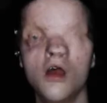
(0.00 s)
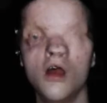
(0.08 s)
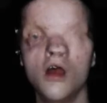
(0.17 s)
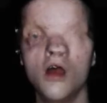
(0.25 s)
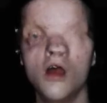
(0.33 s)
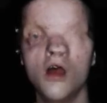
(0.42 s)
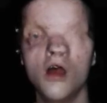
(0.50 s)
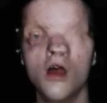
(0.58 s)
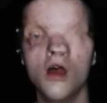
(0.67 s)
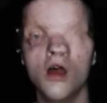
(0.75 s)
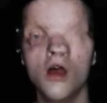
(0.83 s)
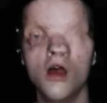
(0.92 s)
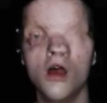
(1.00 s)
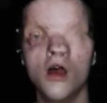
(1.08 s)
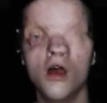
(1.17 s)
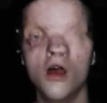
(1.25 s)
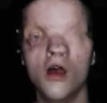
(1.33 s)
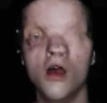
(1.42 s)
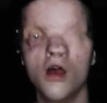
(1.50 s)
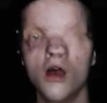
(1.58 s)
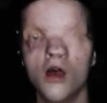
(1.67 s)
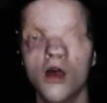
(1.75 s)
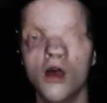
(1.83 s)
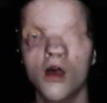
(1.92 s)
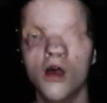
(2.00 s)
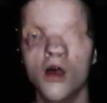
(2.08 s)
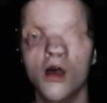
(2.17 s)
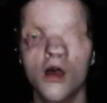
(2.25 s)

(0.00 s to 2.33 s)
(no one is talking)